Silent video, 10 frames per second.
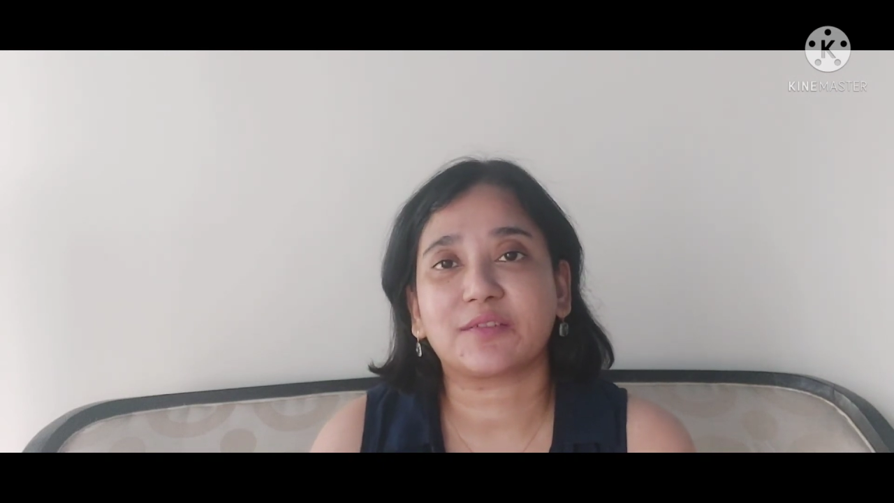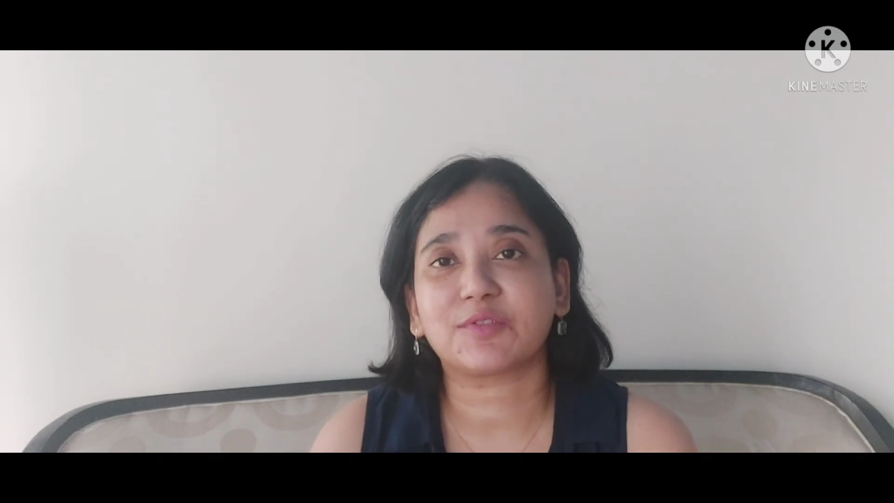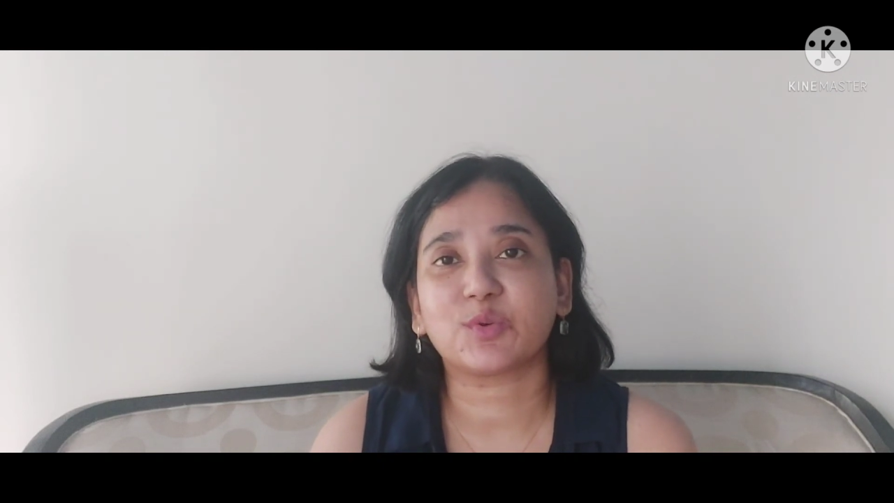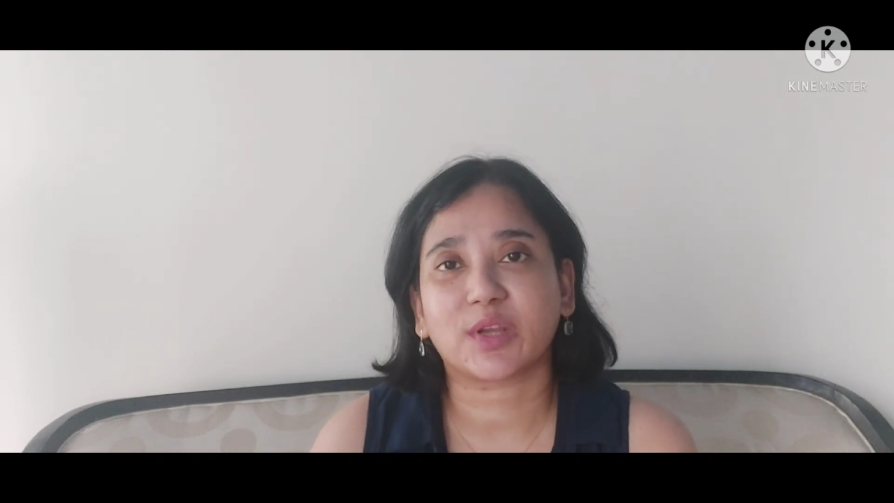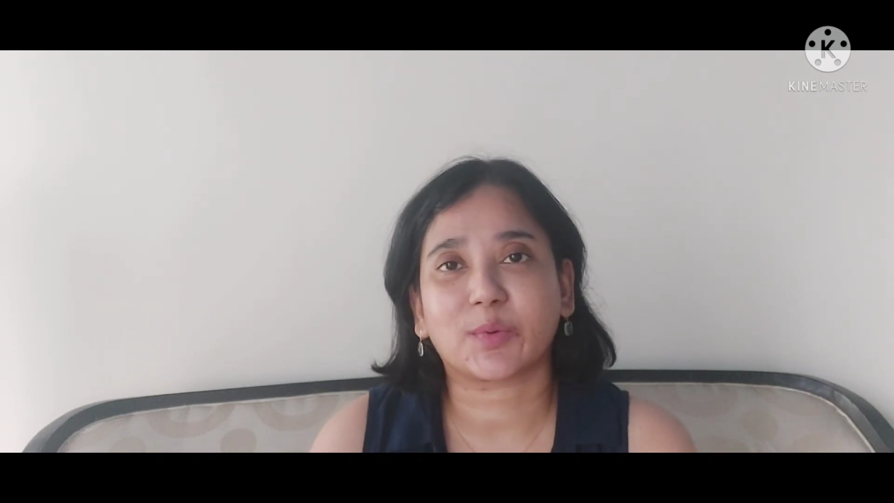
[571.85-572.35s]
a
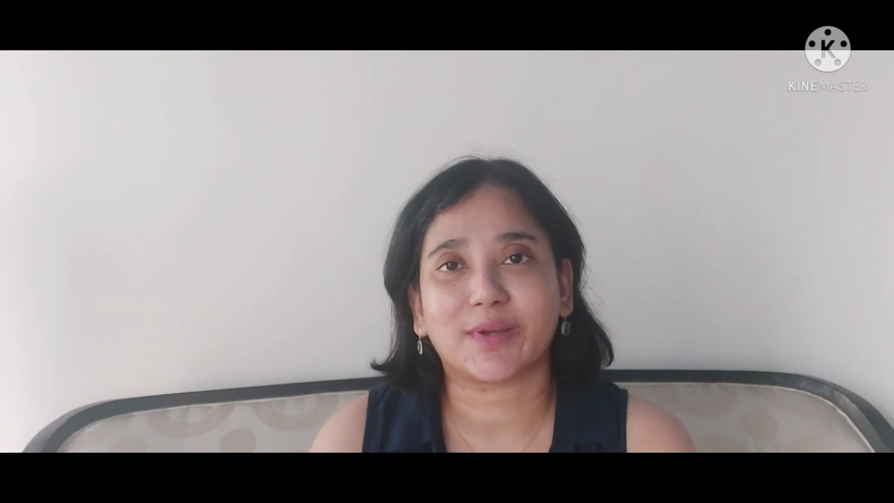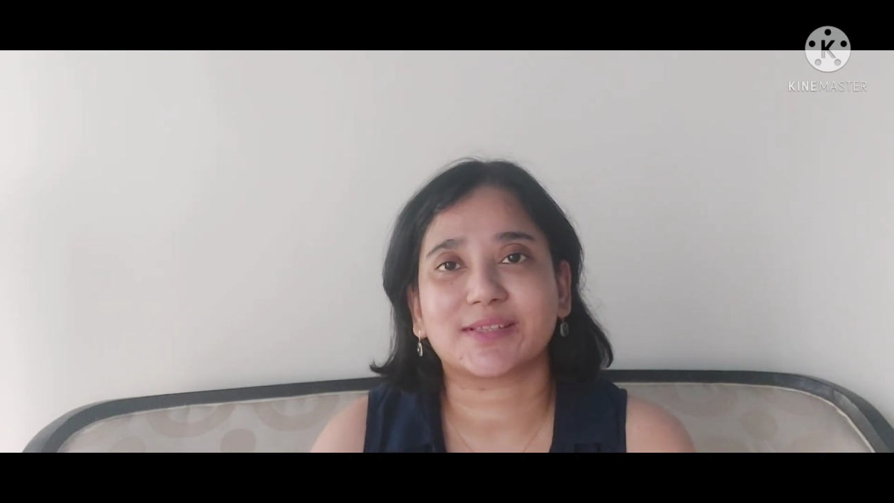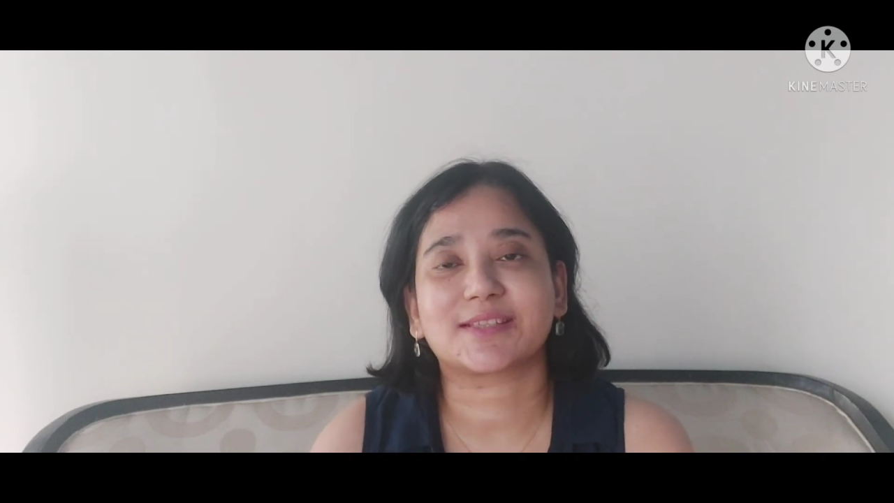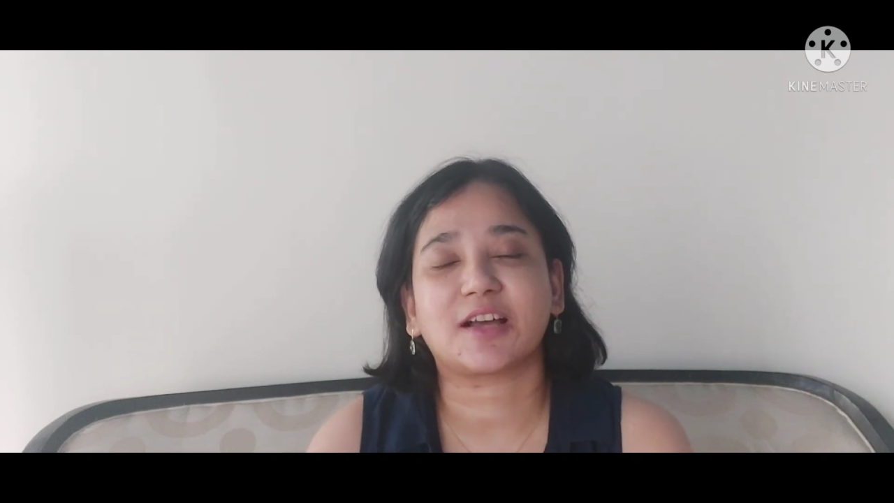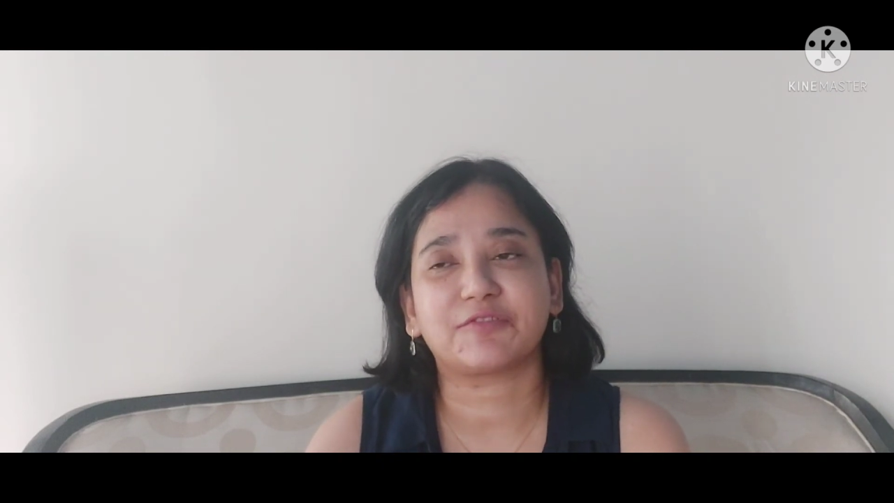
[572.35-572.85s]
few
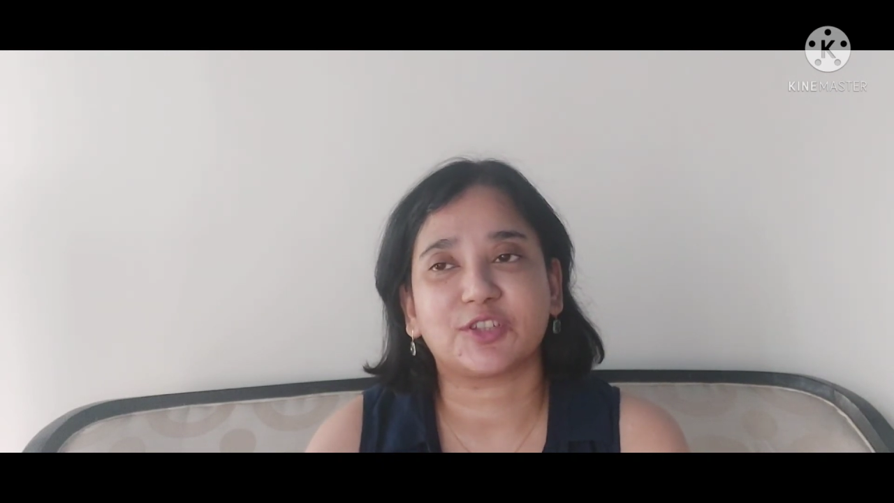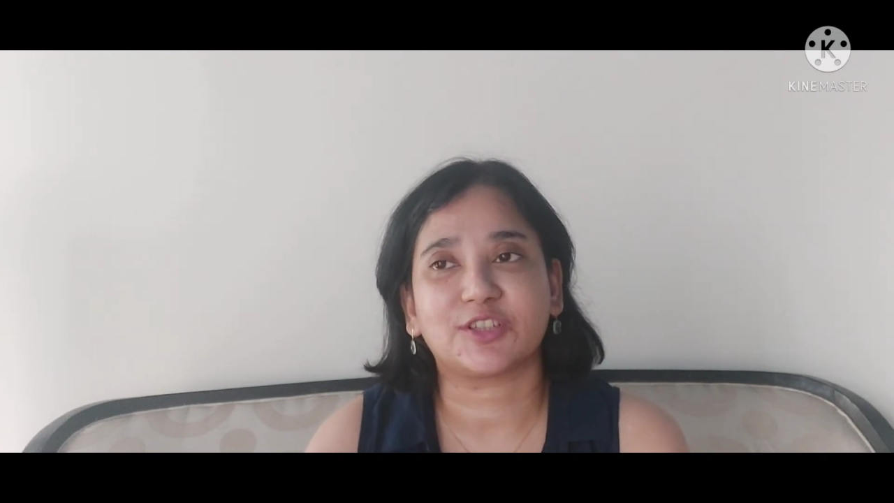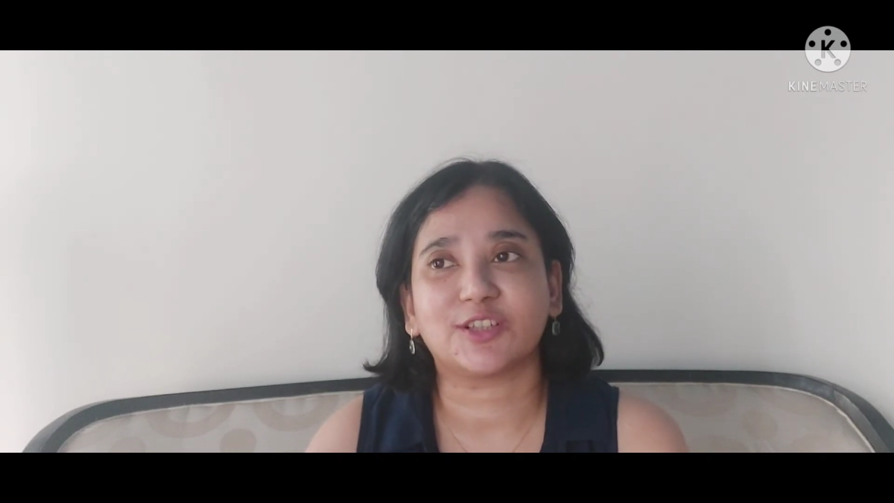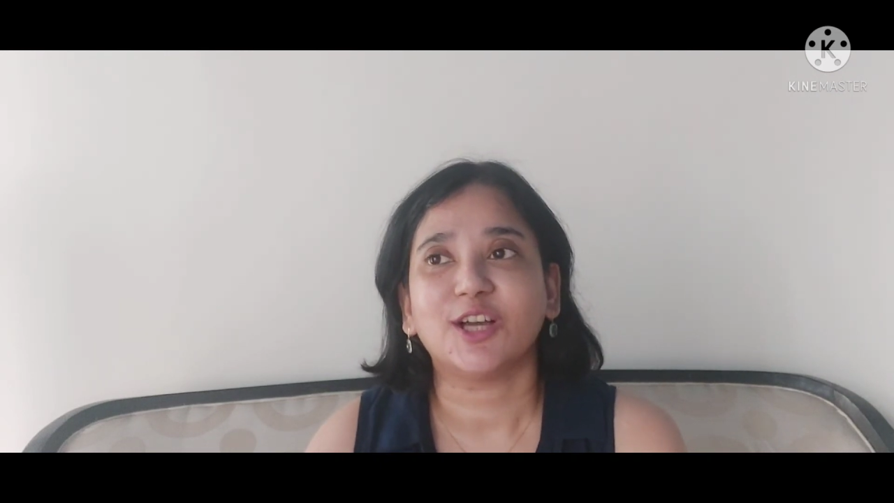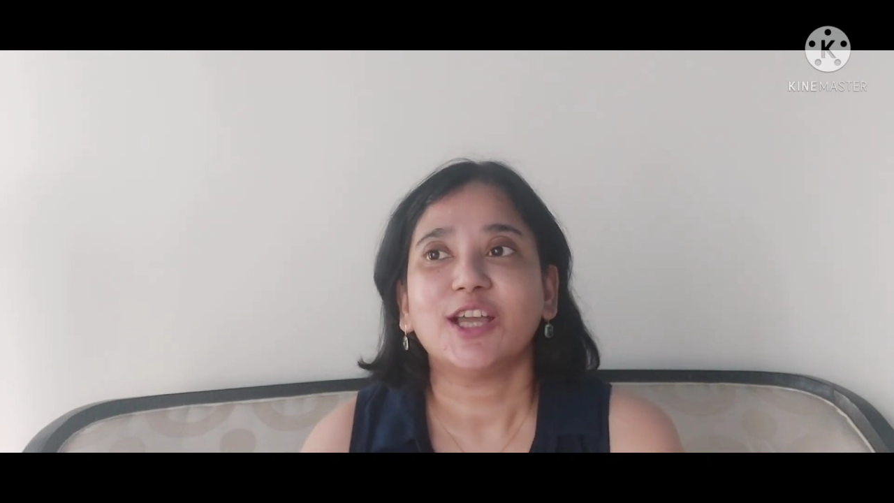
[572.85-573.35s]
requests after
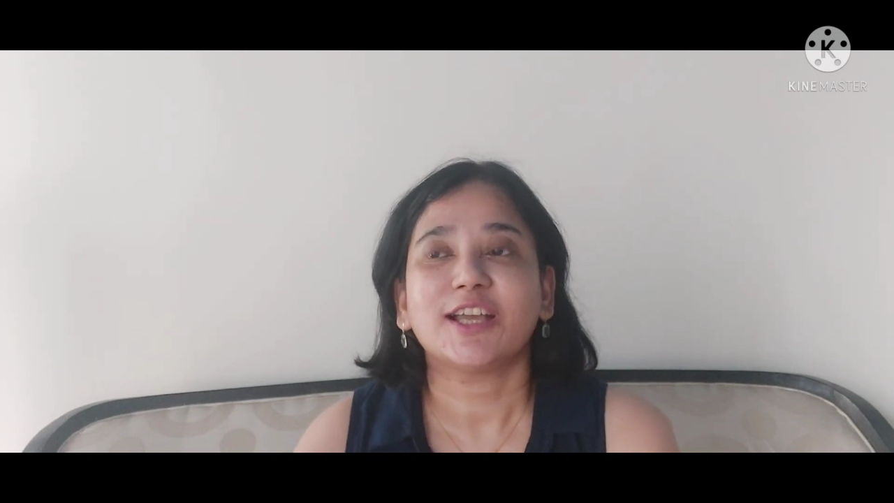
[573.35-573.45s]
the